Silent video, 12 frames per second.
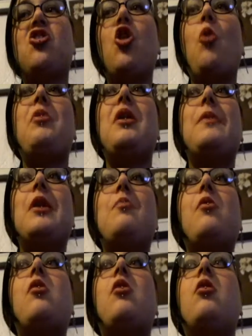so many
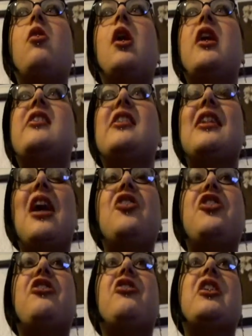people get
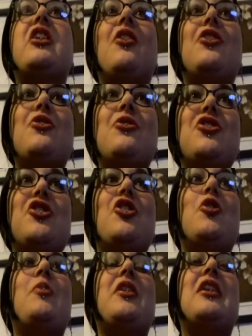out there and get on
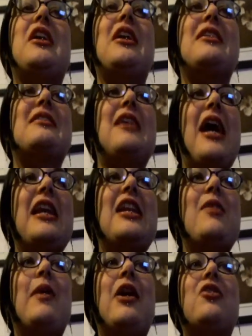YouTube and get
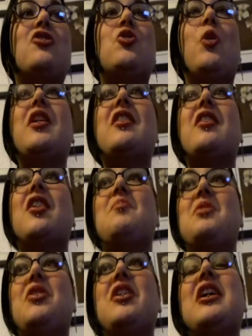excited about joining the
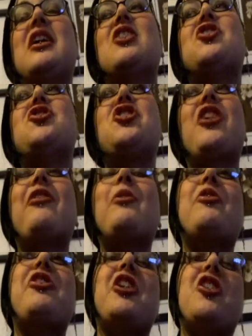community and
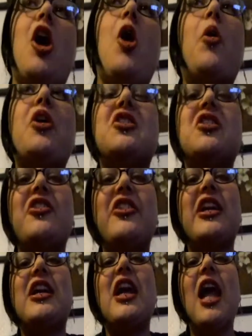sharing what they know and
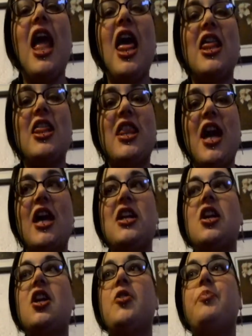learning,
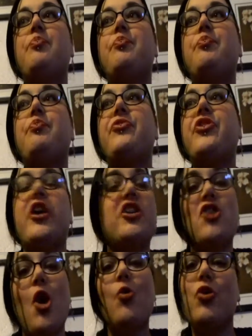that
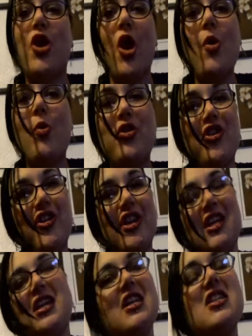they don't know what they're
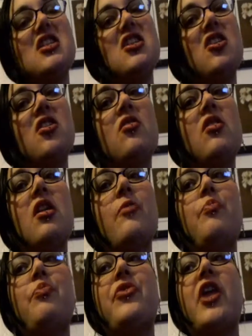getting into.
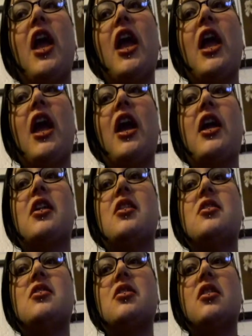
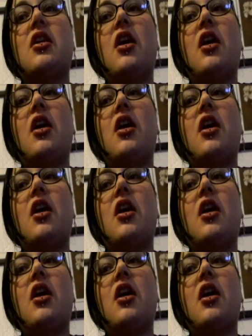And